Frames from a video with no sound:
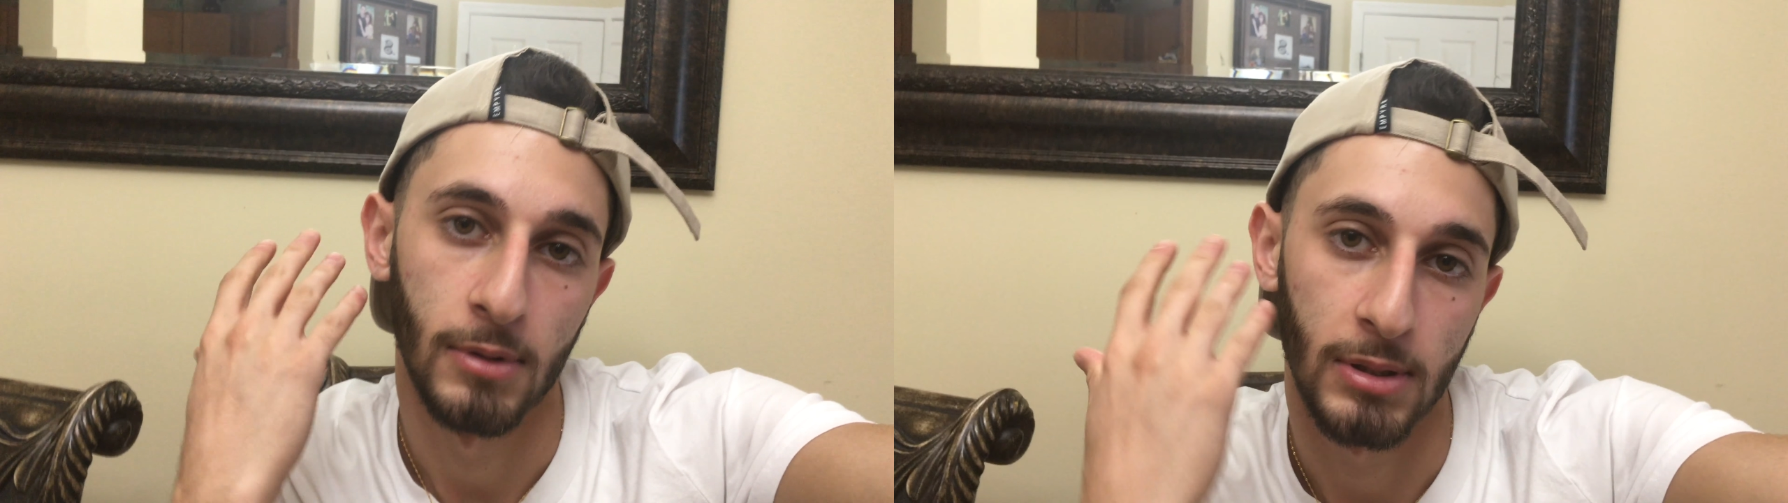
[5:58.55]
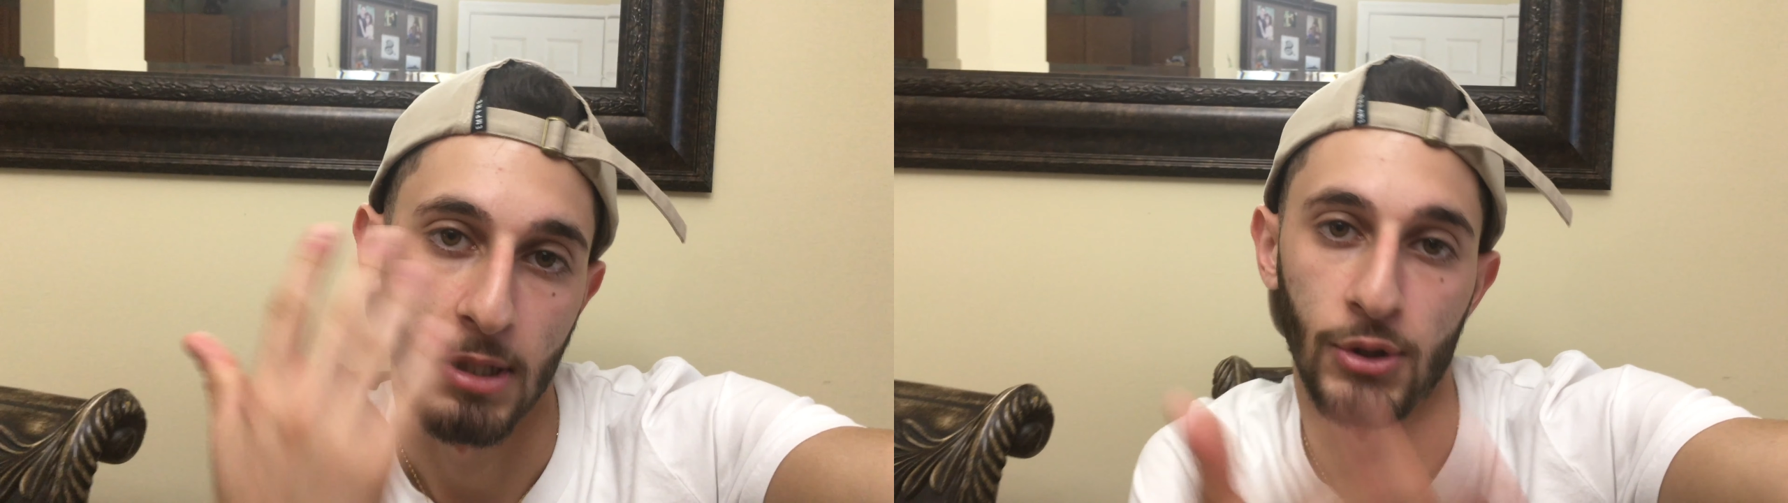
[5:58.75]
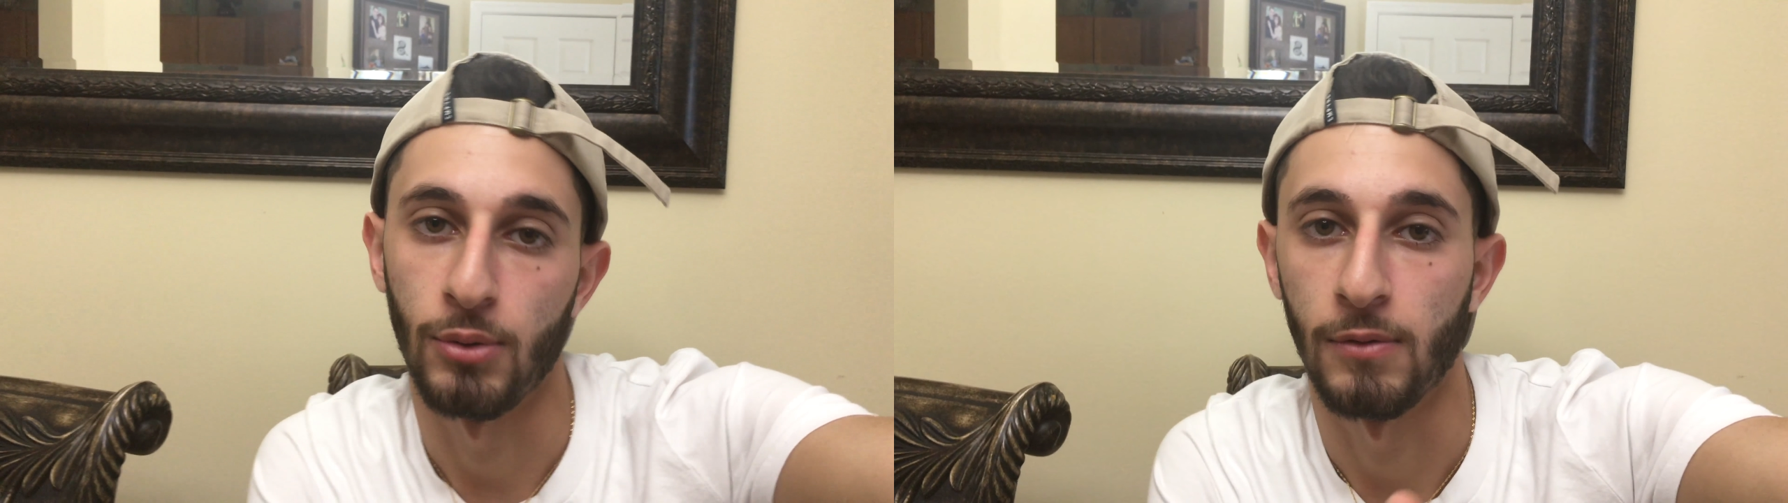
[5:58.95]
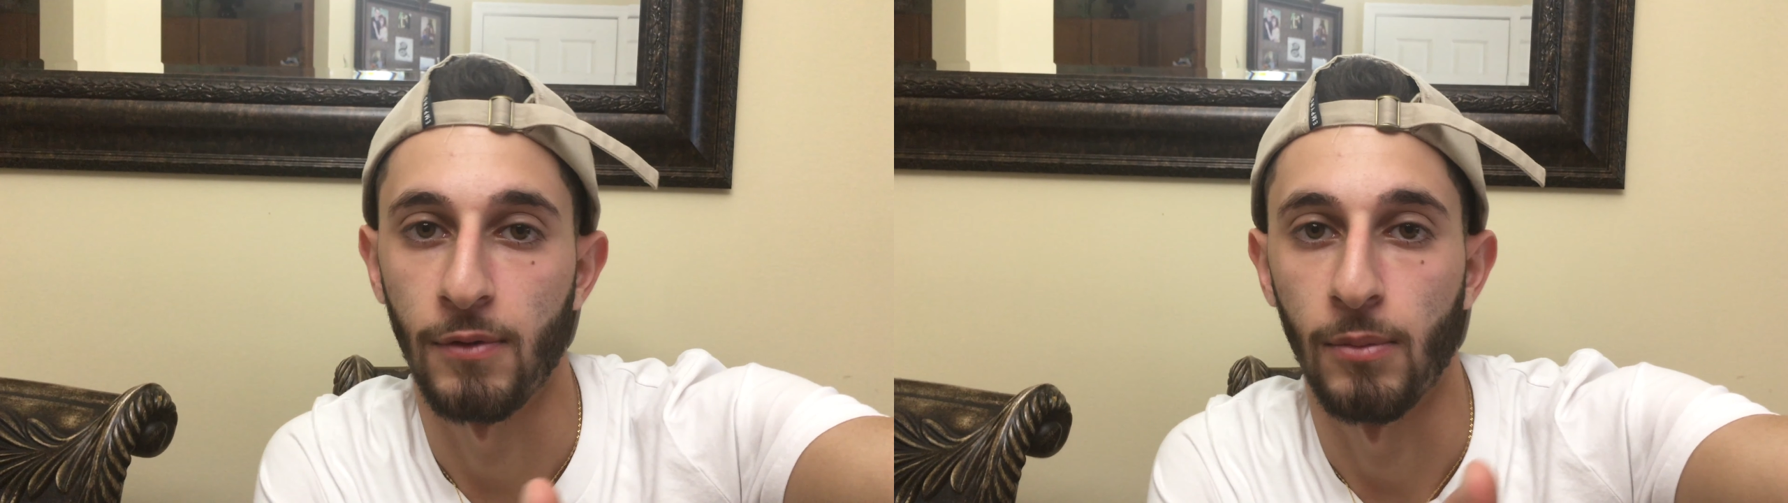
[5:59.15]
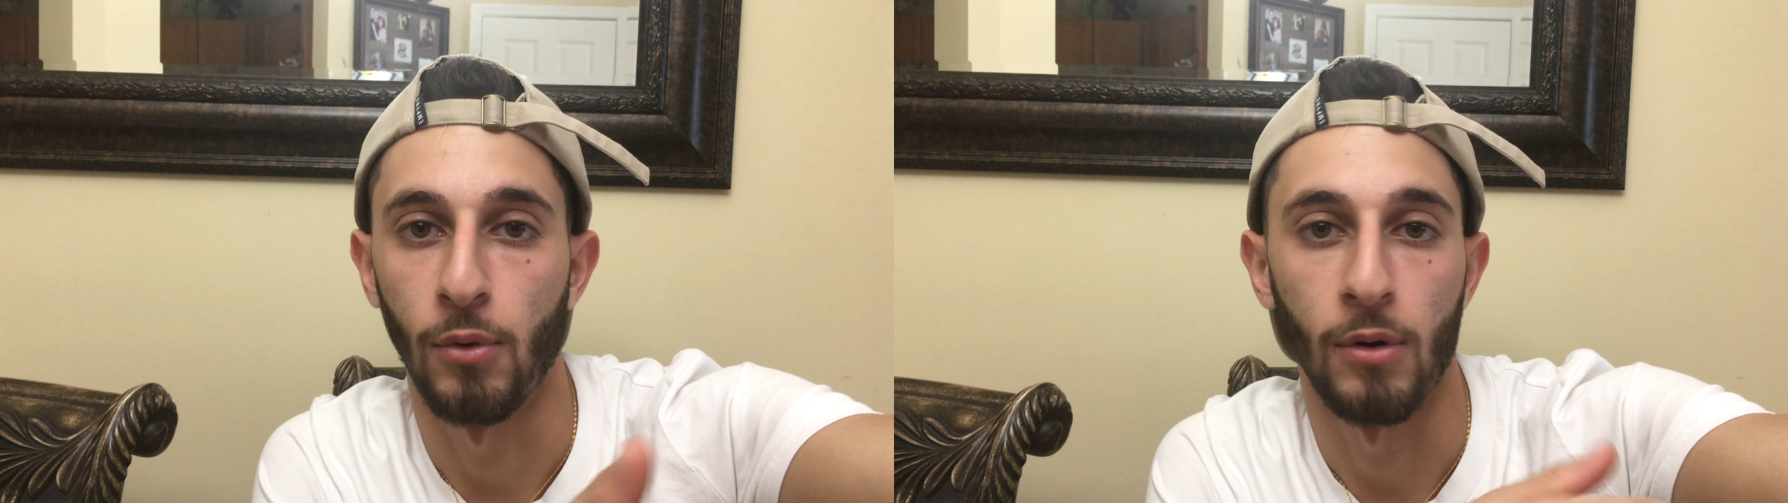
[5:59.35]
Stay tuned
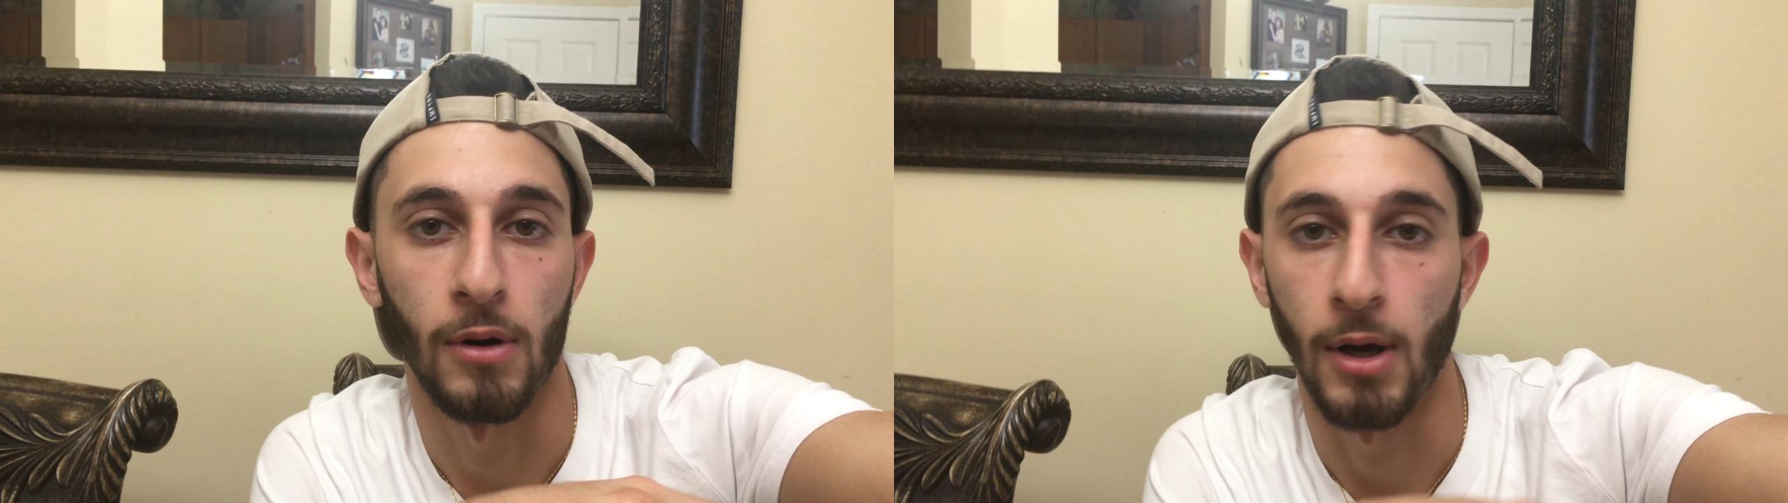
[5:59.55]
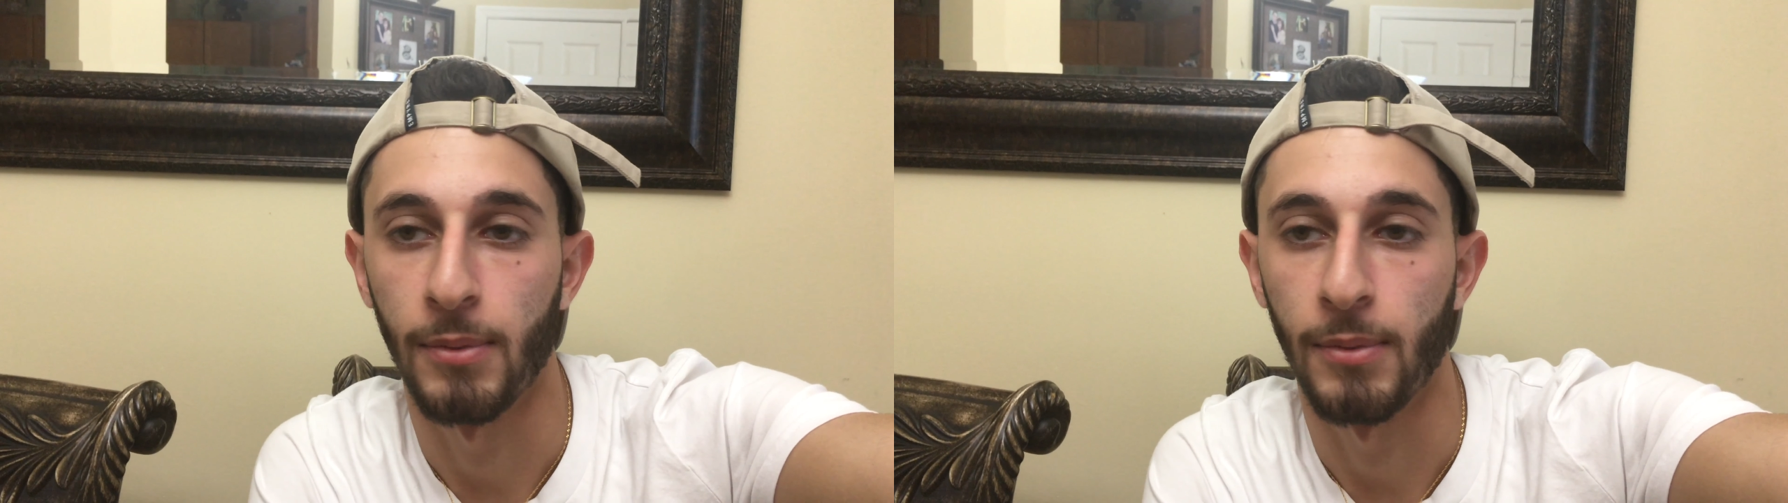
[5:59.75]
for more